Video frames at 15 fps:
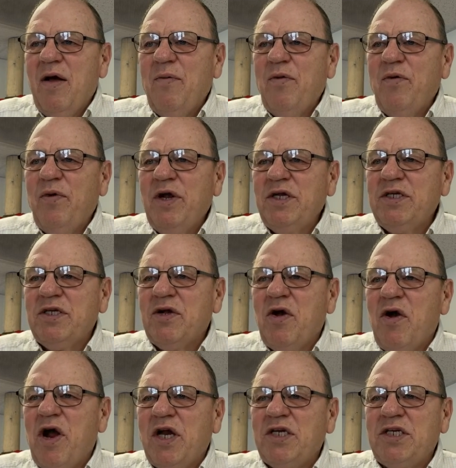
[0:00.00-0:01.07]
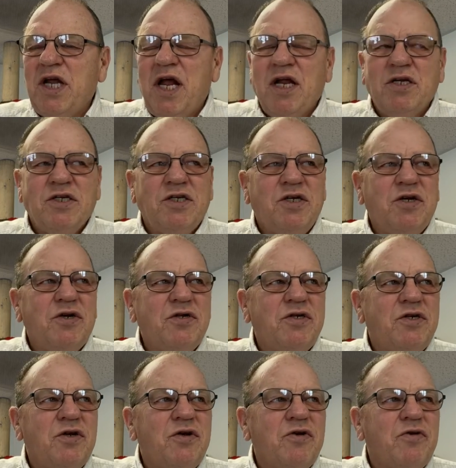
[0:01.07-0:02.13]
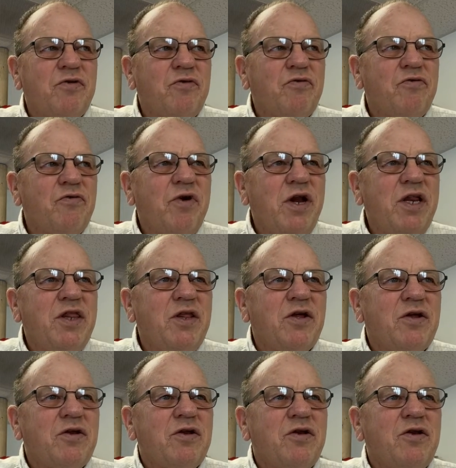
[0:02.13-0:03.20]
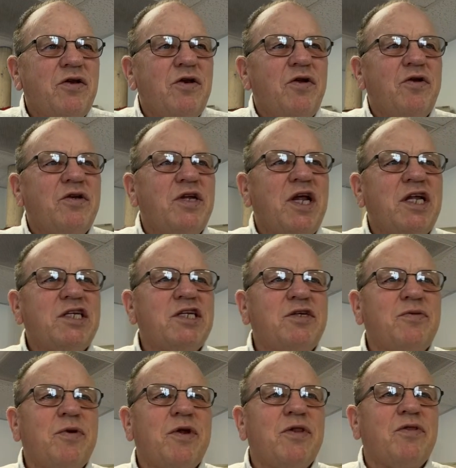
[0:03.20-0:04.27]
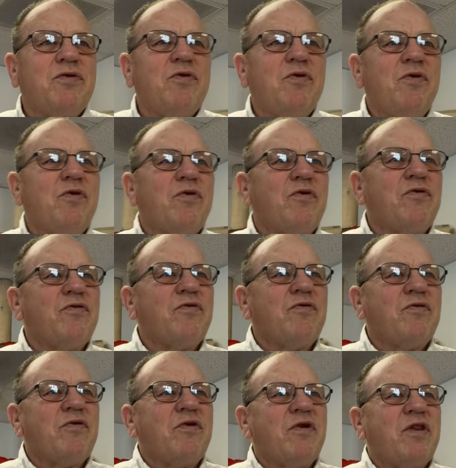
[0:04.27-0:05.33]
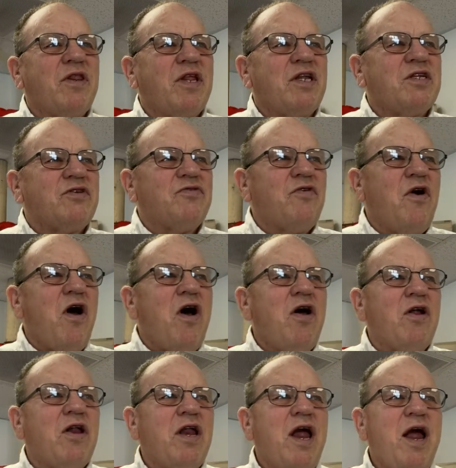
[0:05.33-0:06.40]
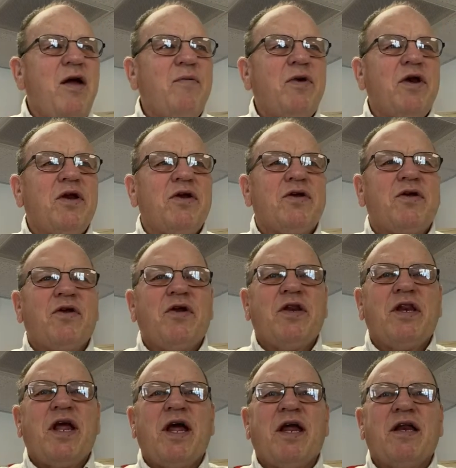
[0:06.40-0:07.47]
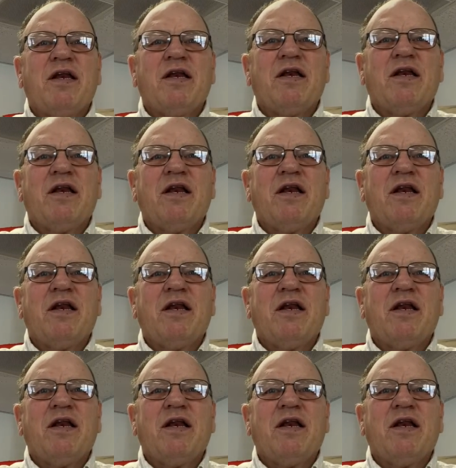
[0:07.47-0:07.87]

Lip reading: A couple weeks ago, I challenged you to read the New Testament through this fall. How many of you are doing that?